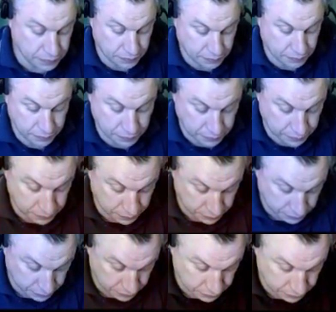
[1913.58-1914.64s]

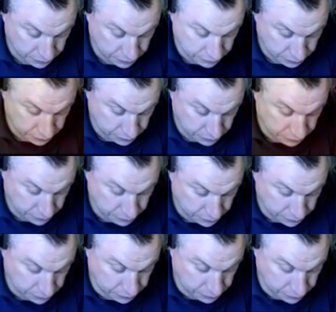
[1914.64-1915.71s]

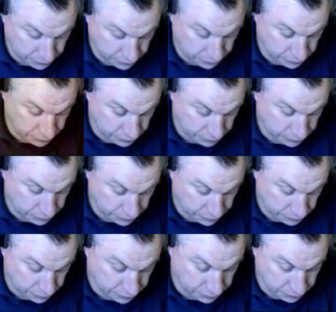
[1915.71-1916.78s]

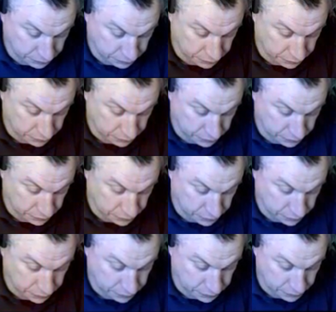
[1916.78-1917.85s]

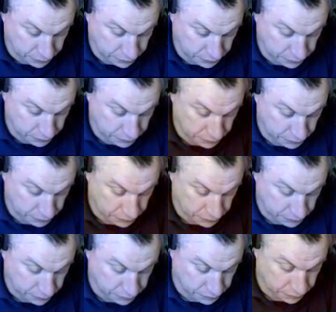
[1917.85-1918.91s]

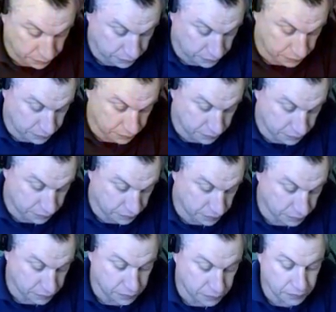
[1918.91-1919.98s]

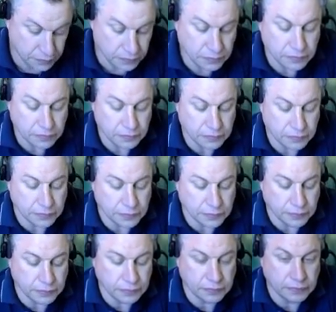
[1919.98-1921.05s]

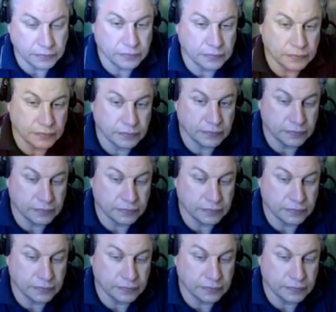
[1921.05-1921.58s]
(silent)